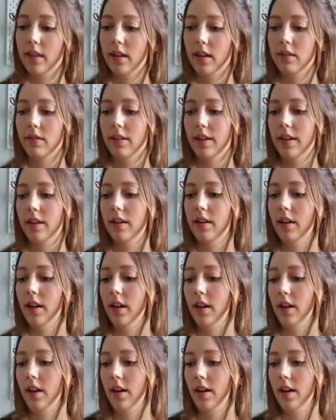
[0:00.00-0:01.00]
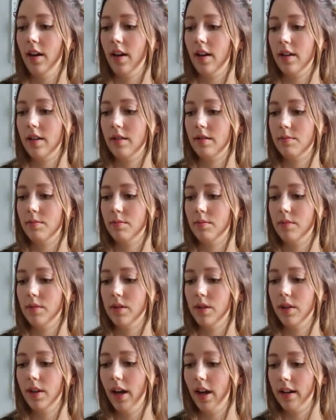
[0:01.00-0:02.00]
even. Um,
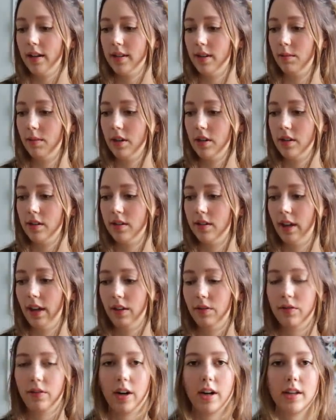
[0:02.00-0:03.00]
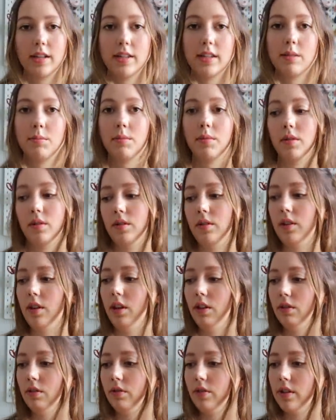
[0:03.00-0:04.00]
so yeah, something just like very simple,
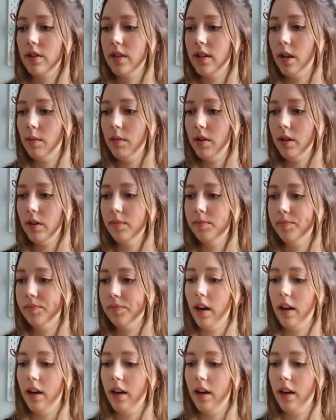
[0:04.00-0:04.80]
cute for summer.